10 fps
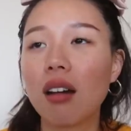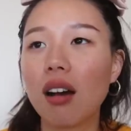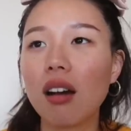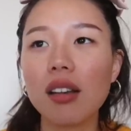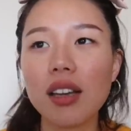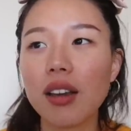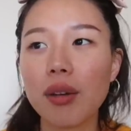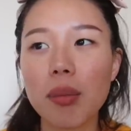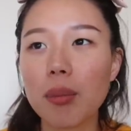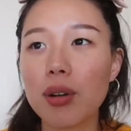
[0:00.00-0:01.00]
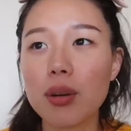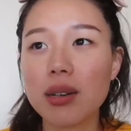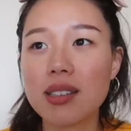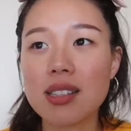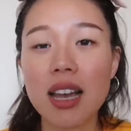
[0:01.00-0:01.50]
all I can remember
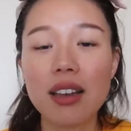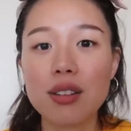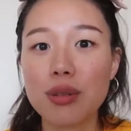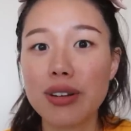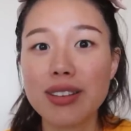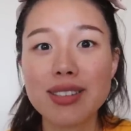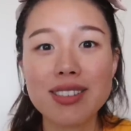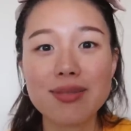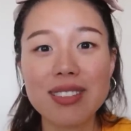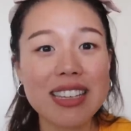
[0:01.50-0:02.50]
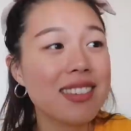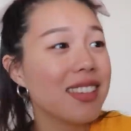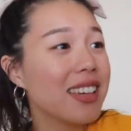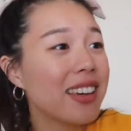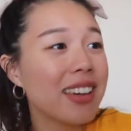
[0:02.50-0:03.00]
was that it was
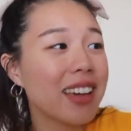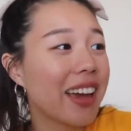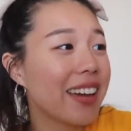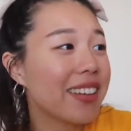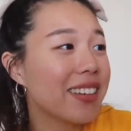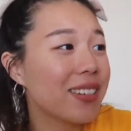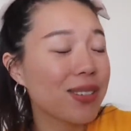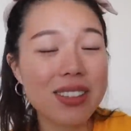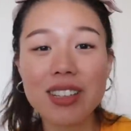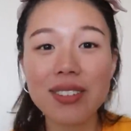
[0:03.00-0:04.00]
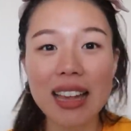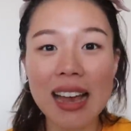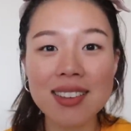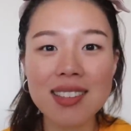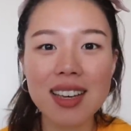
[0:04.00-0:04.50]
easy and really
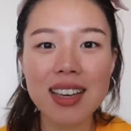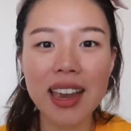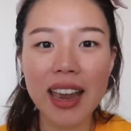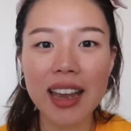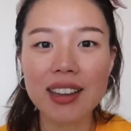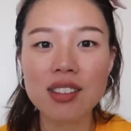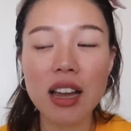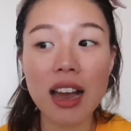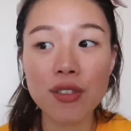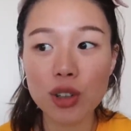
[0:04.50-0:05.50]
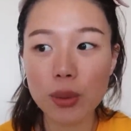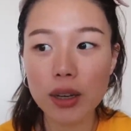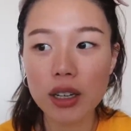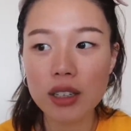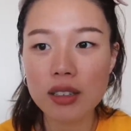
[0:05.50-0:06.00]
relaxing. And
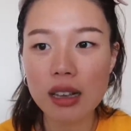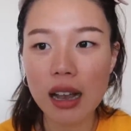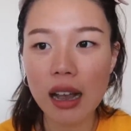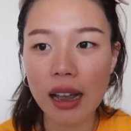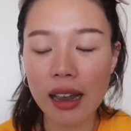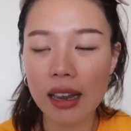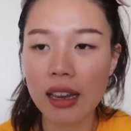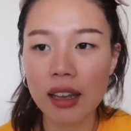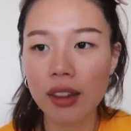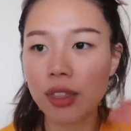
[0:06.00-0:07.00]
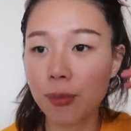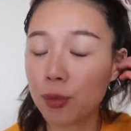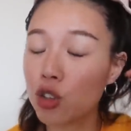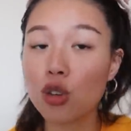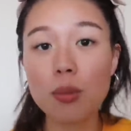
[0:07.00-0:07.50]
afterwards, the
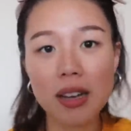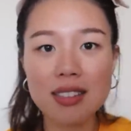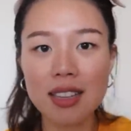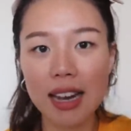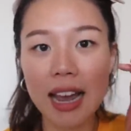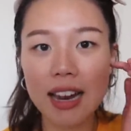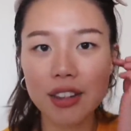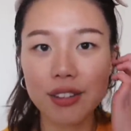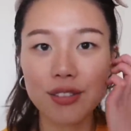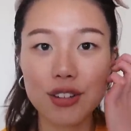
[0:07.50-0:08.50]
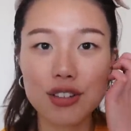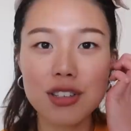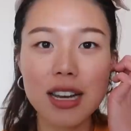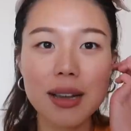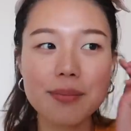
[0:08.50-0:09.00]
2 months that I had it the first
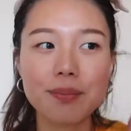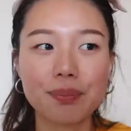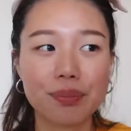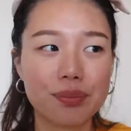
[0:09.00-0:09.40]
time,